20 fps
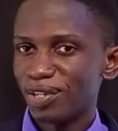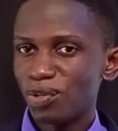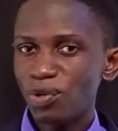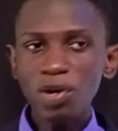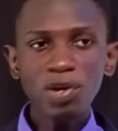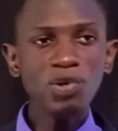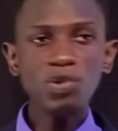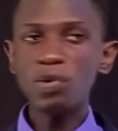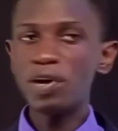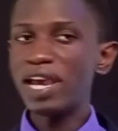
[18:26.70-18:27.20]

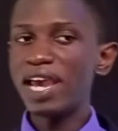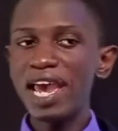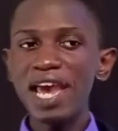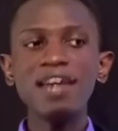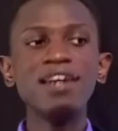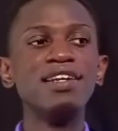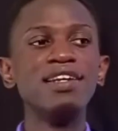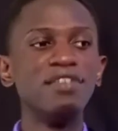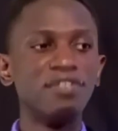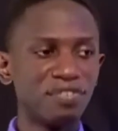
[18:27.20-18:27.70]
Don't do
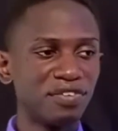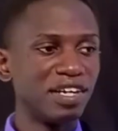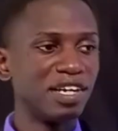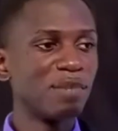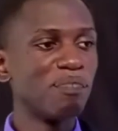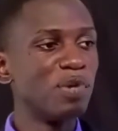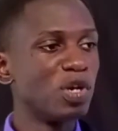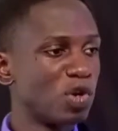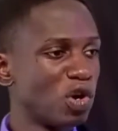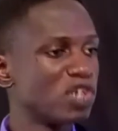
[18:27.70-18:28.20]

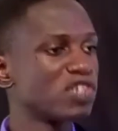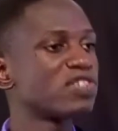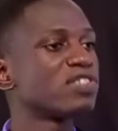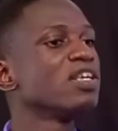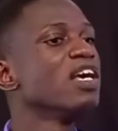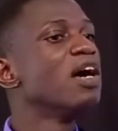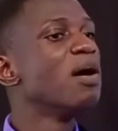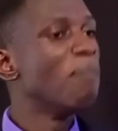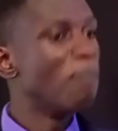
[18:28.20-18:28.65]
anything because